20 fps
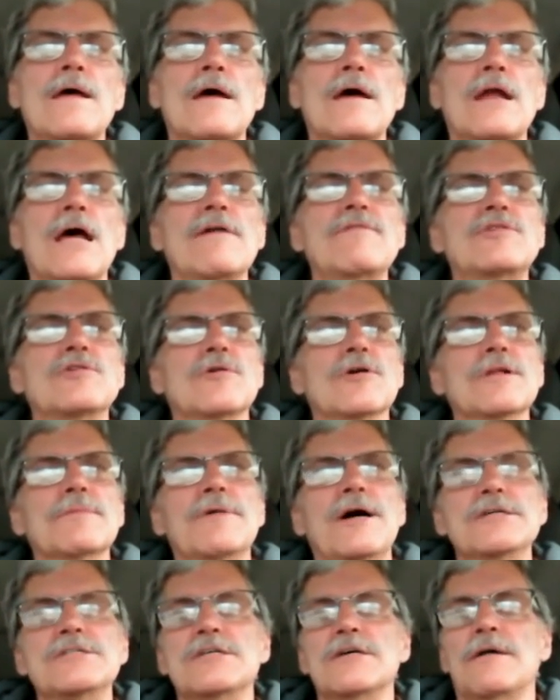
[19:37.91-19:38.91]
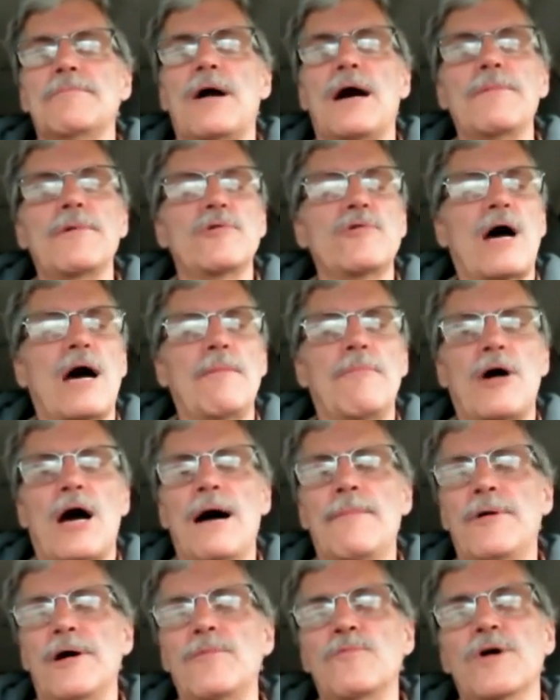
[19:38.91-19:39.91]
And I've told them myself, I'm, I'm,
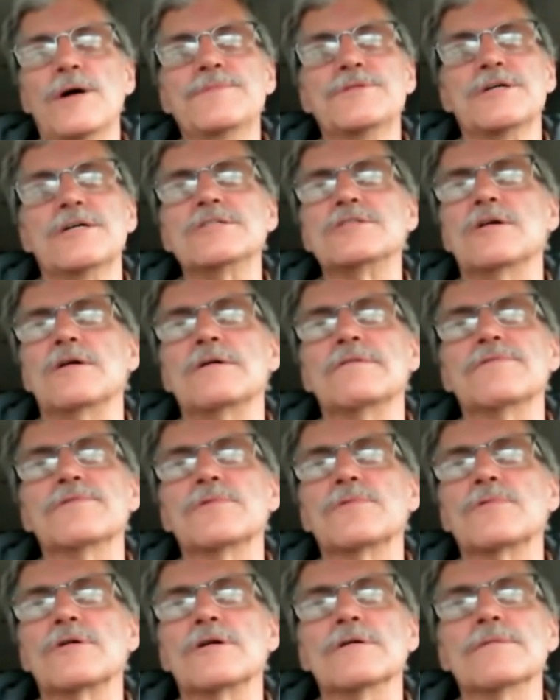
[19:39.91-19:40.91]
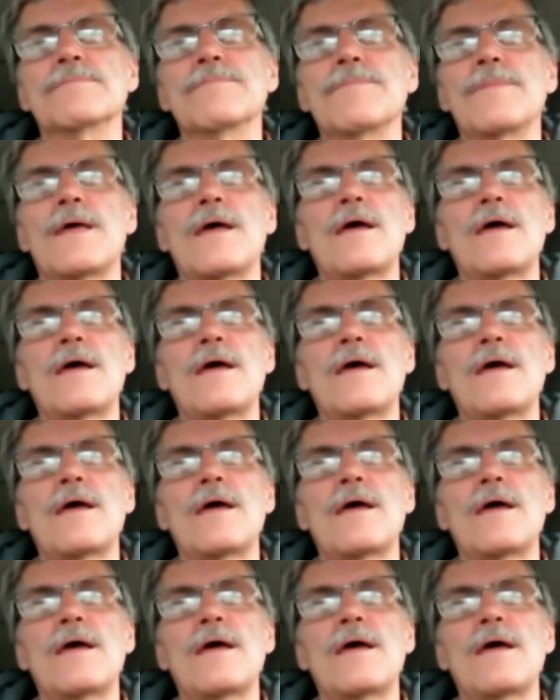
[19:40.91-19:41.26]
I'm on websites all over the world.